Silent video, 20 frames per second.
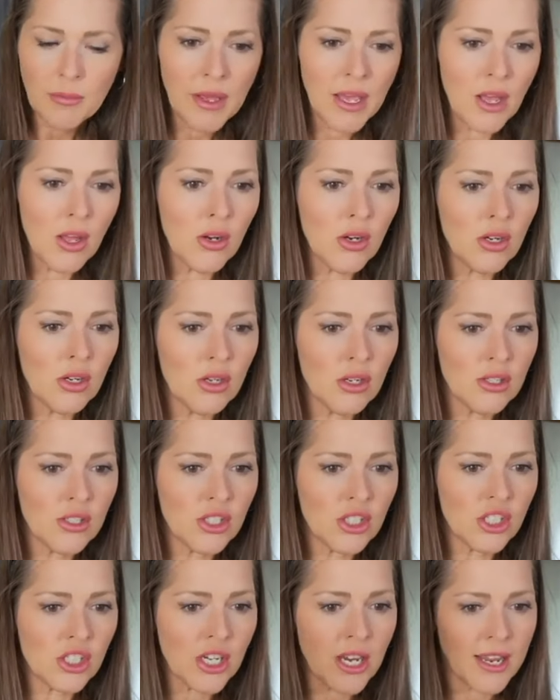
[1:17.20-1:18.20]
powder.
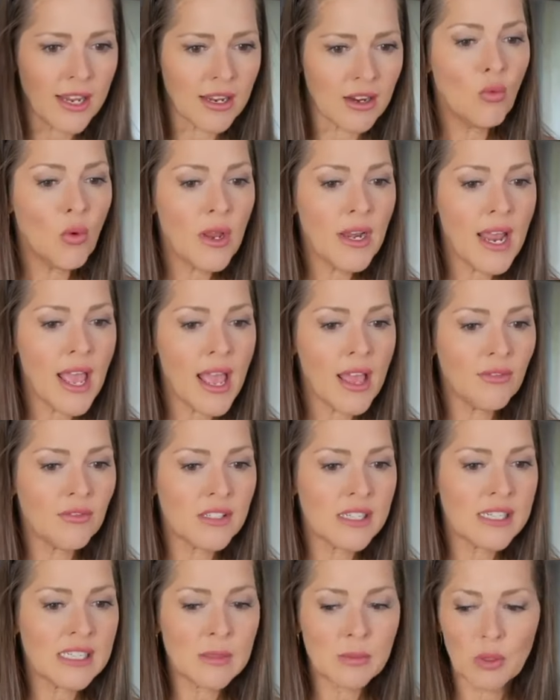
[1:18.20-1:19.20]
Check. 1/2
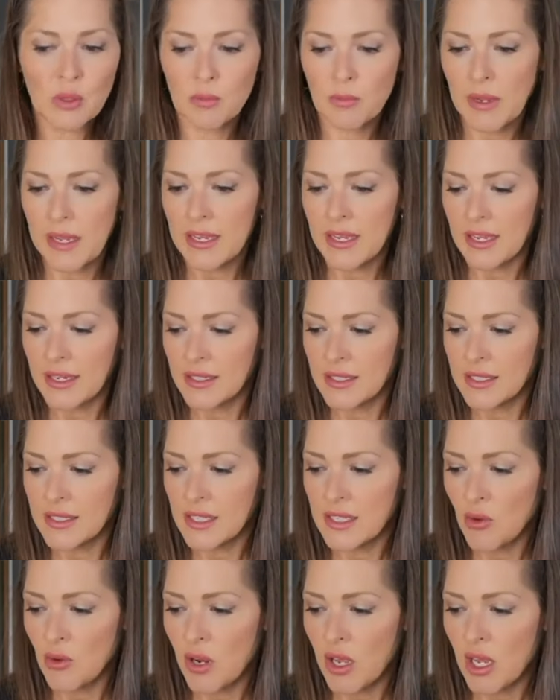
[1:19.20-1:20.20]
teaspoon baking
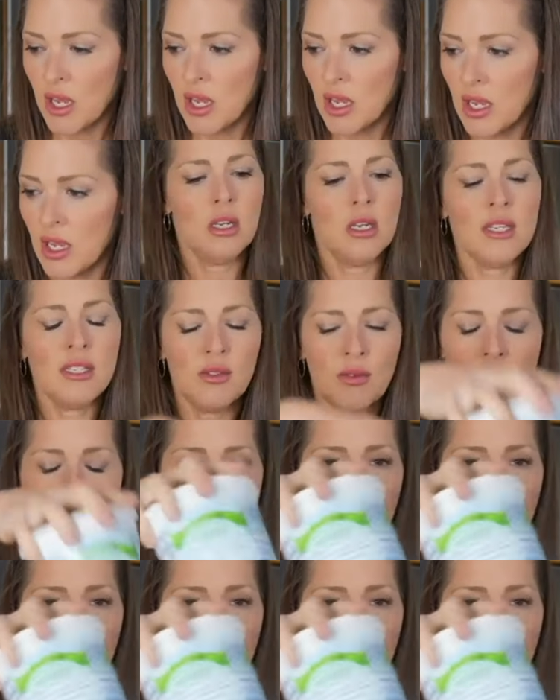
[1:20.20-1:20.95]
soda. It's right